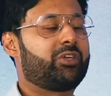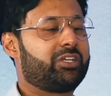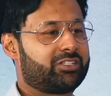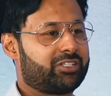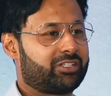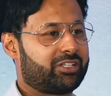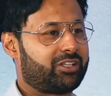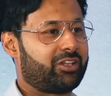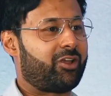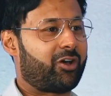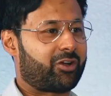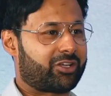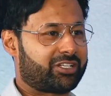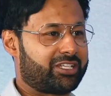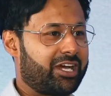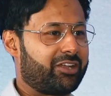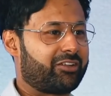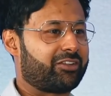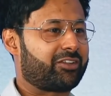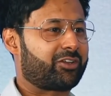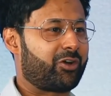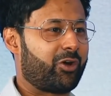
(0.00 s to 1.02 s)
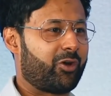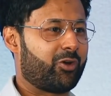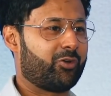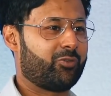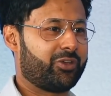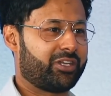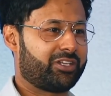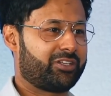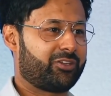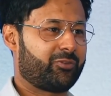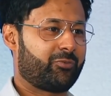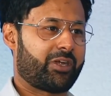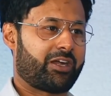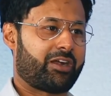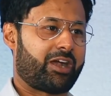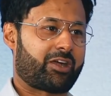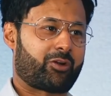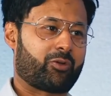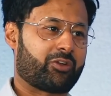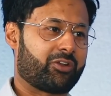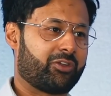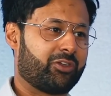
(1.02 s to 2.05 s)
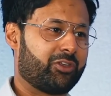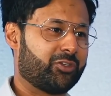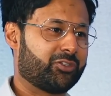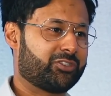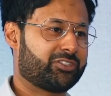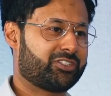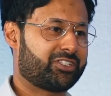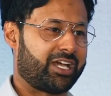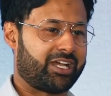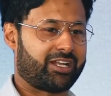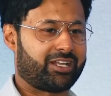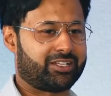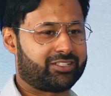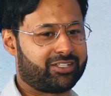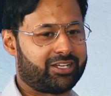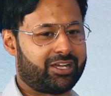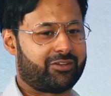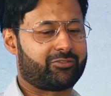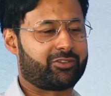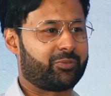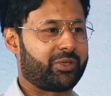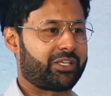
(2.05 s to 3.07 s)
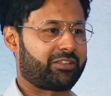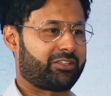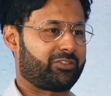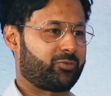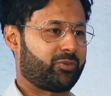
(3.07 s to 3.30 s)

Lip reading: reason, the lockdown and the COVID, where I couldn't lose and I said, I have to make